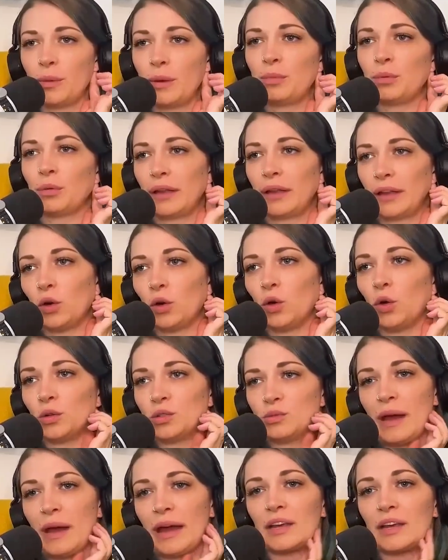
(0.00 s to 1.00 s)
people like
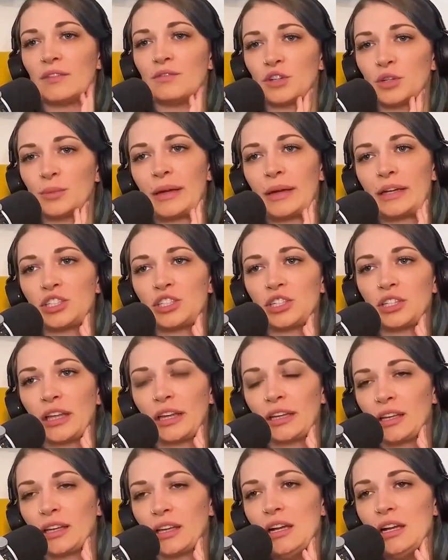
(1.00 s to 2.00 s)
hold back information
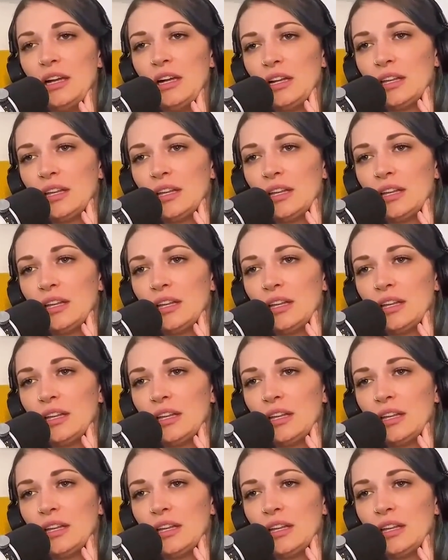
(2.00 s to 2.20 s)
like